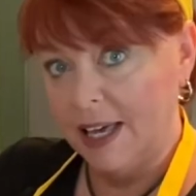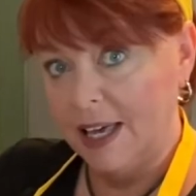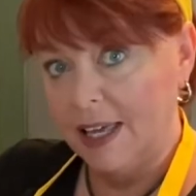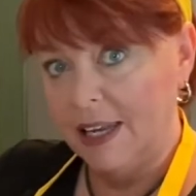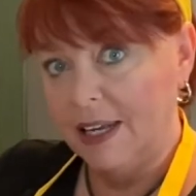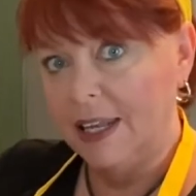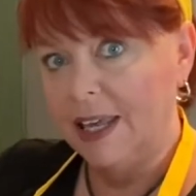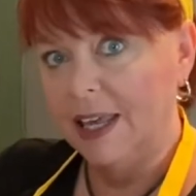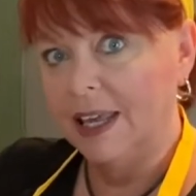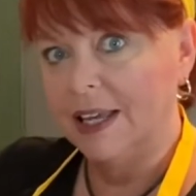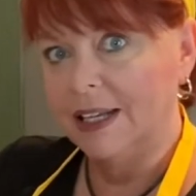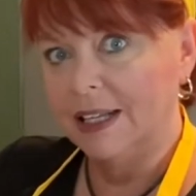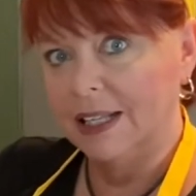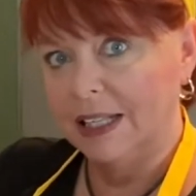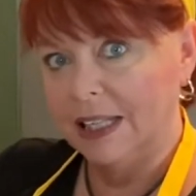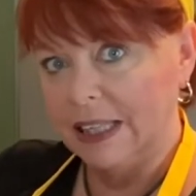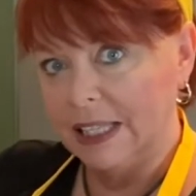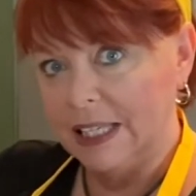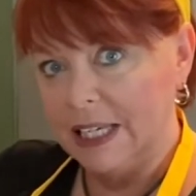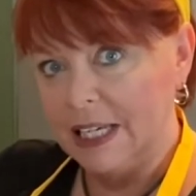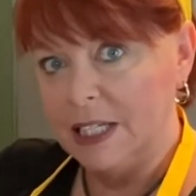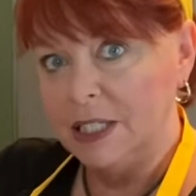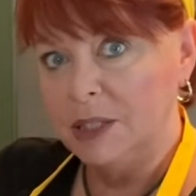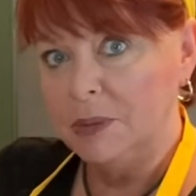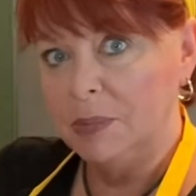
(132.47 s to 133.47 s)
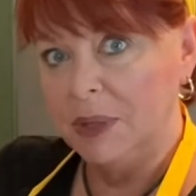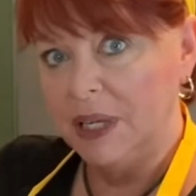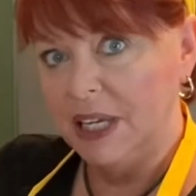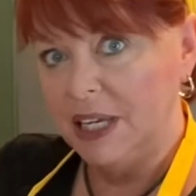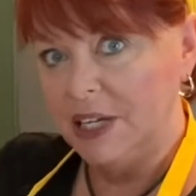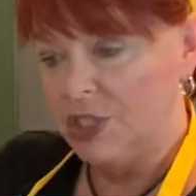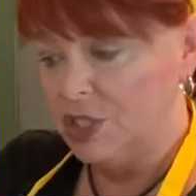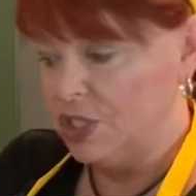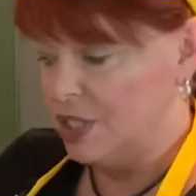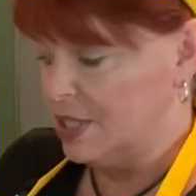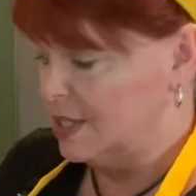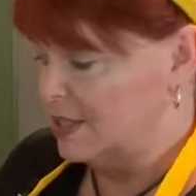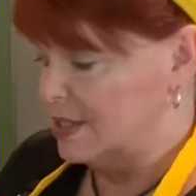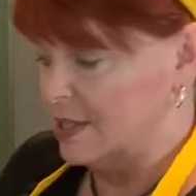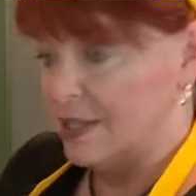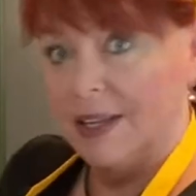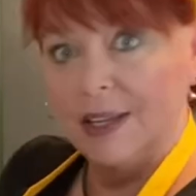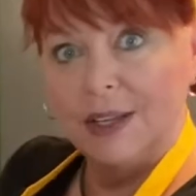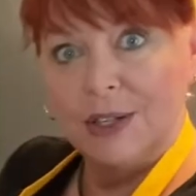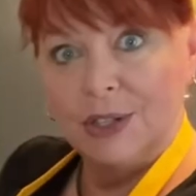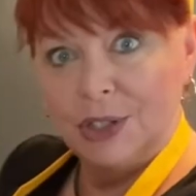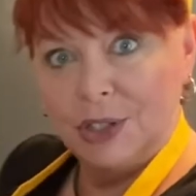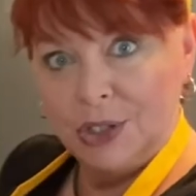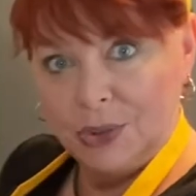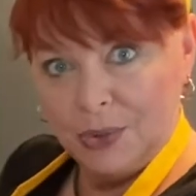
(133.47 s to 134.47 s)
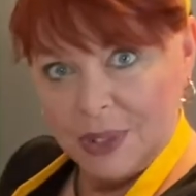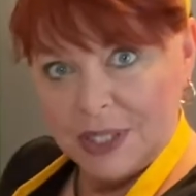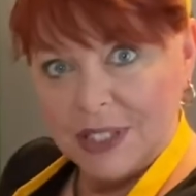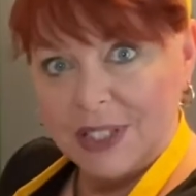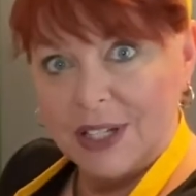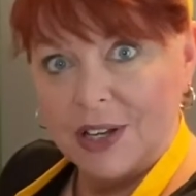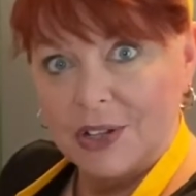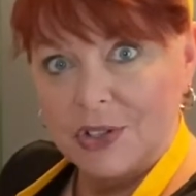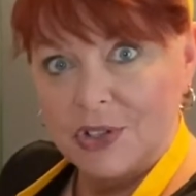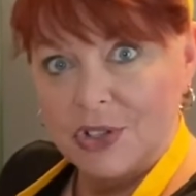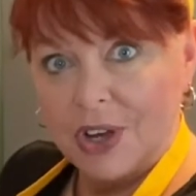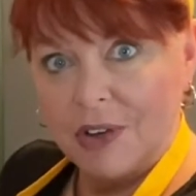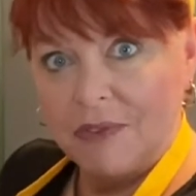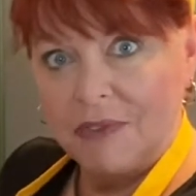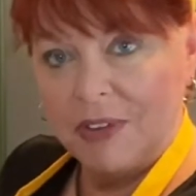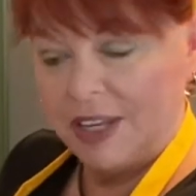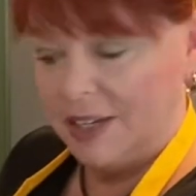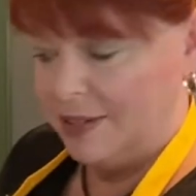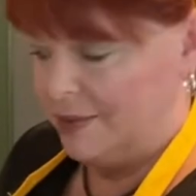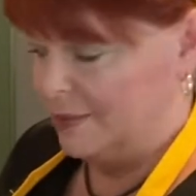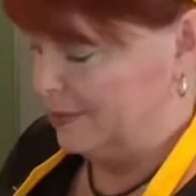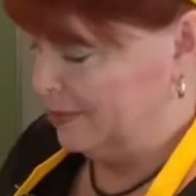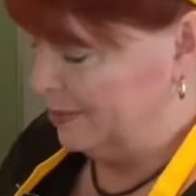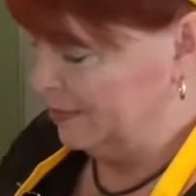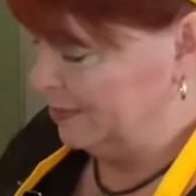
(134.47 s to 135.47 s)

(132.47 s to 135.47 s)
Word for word: cut and cleaned peaches to a Dutch oven.